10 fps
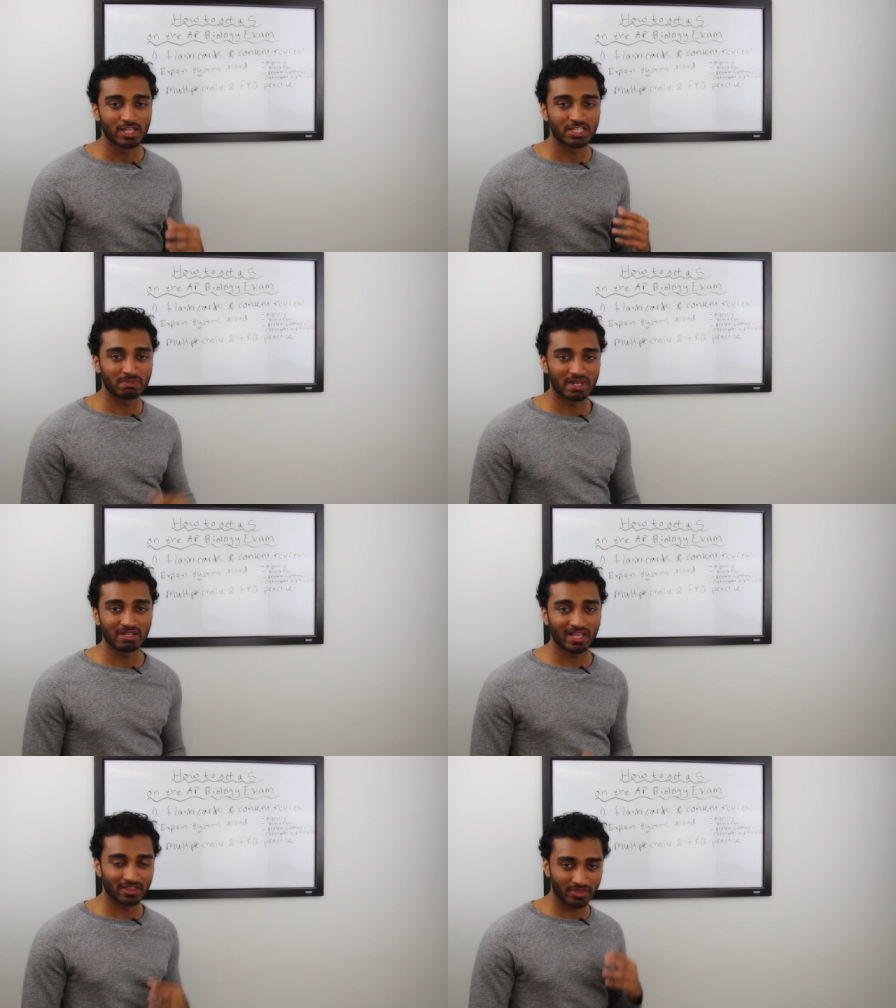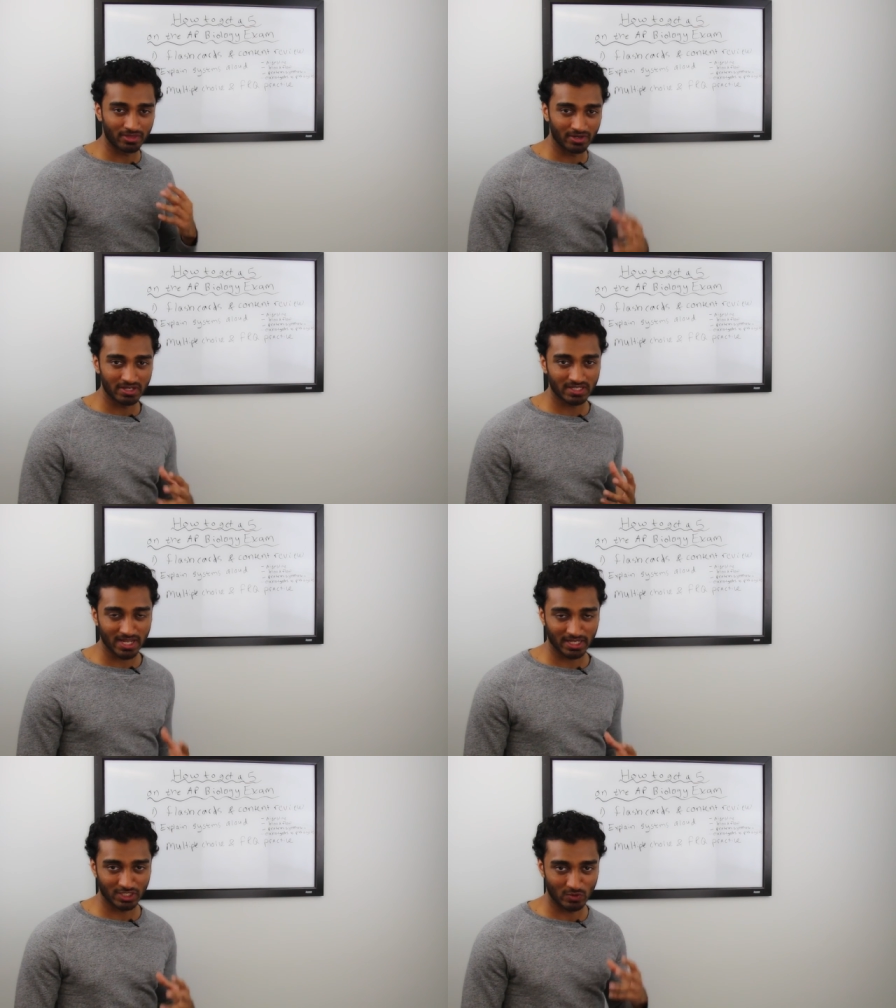spend like 30
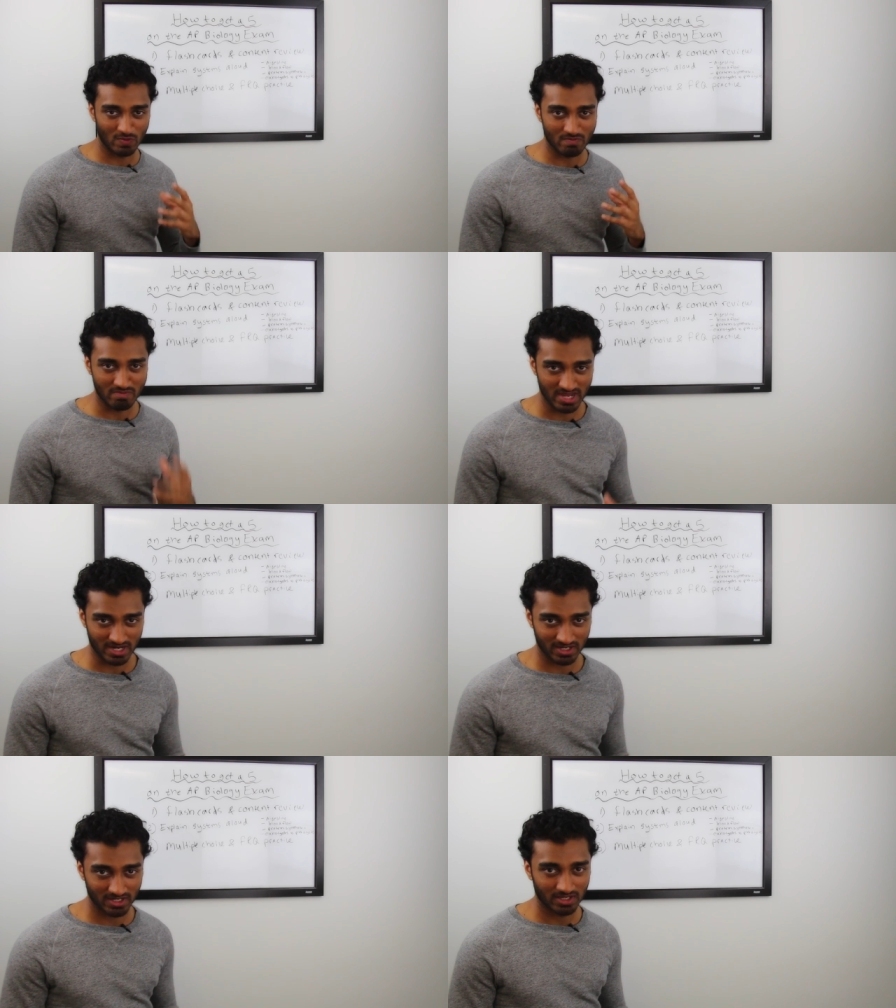seconds to a minute